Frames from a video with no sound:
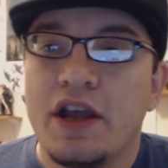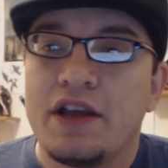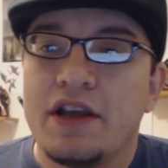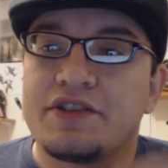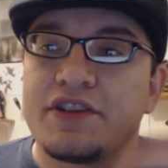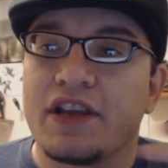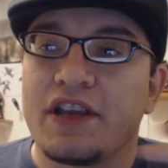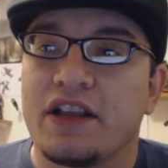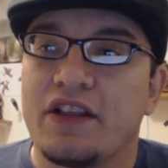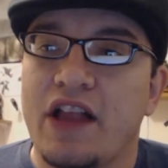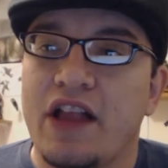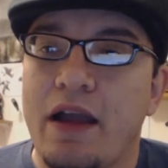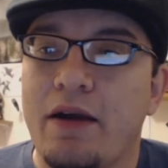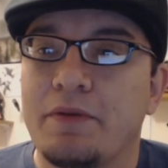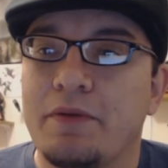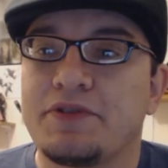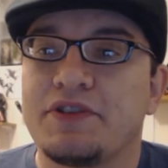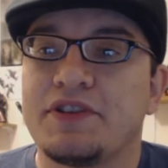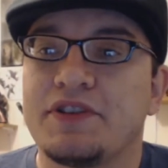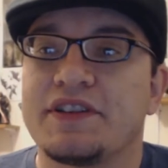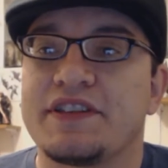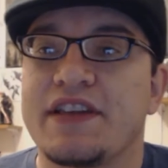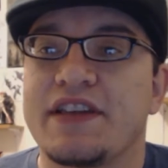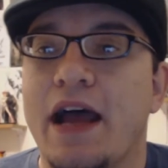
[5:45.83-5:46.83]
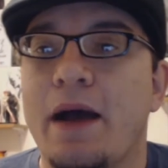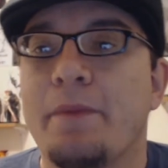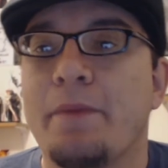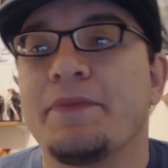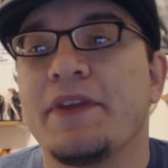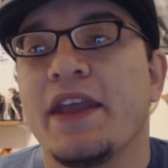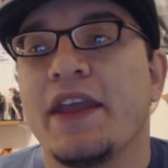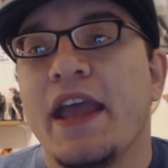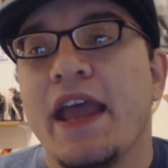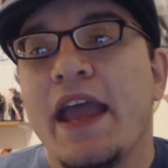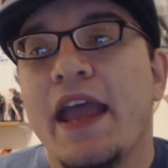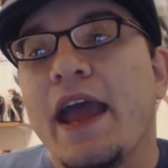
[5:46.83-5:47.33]
So they climb up to the top,
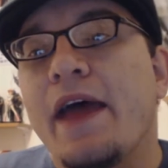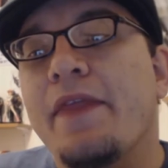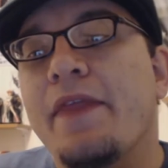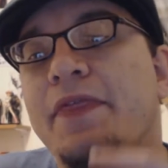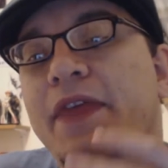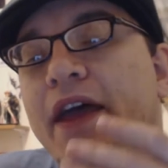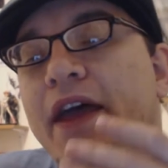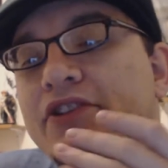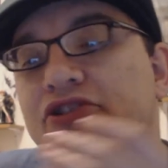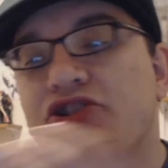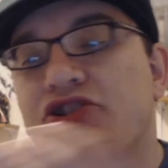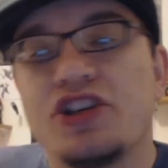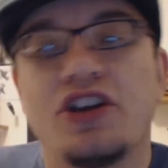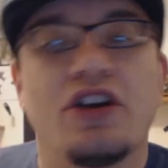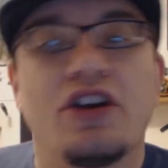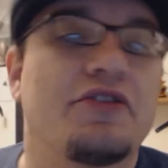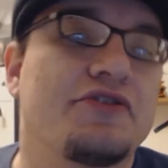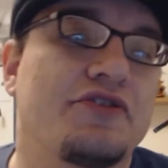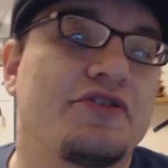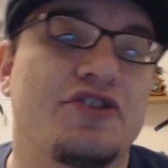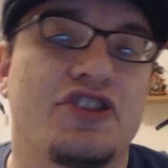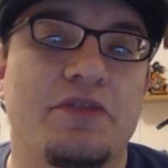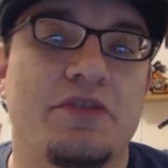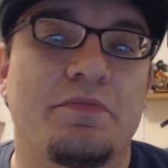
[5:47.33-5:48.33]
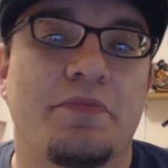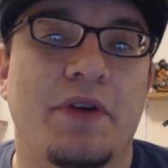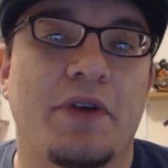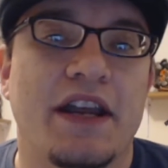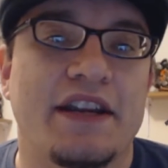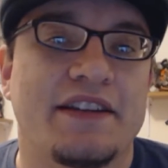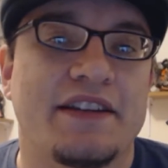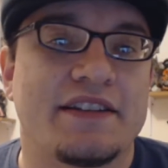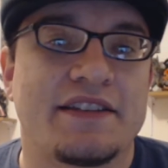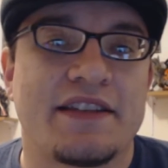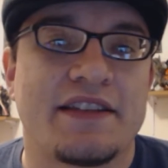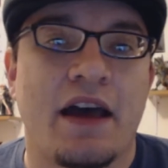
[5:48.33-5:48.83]
and then she goes and she
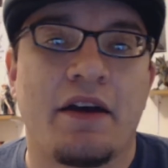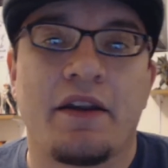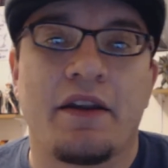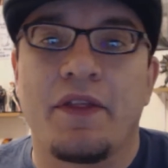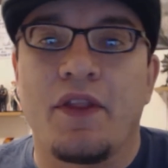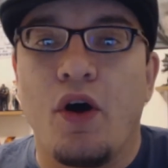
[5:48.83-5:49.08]
breaks it down.